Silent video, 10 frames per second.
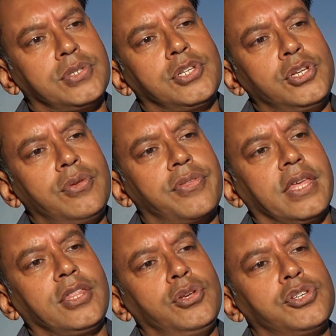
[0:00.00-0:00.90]
But do you
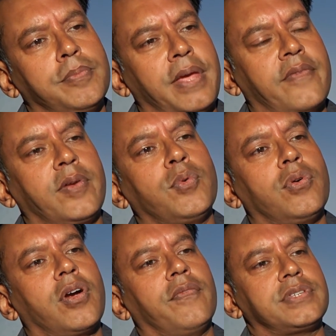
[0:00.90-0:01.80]
think you should be having more
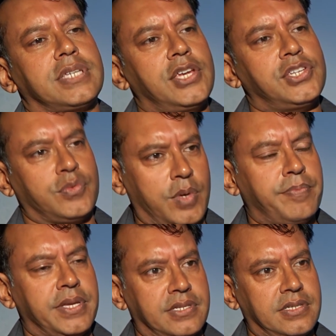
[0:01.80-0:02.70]
conversations with
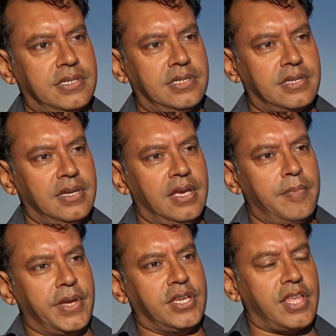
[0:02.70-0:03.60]
businesses?
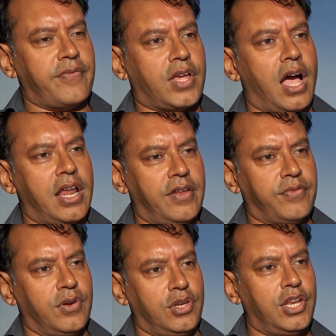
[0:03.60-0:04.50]
Because they've kind of,
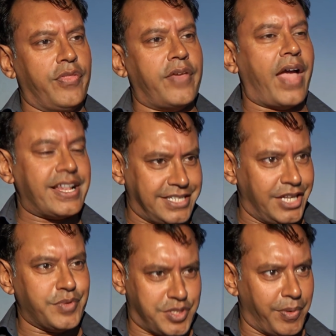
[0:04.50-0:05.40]
they've had to deal
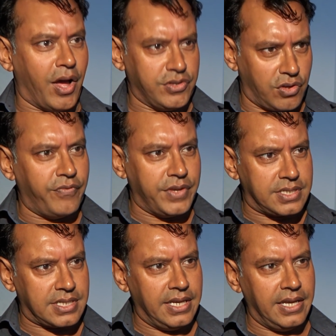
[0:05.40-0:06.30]
with suppliers,
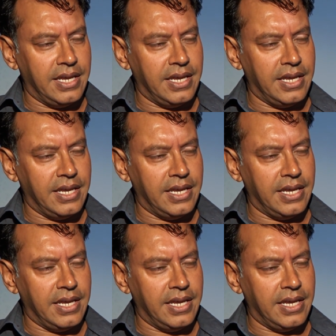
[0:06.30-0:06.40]
obviously,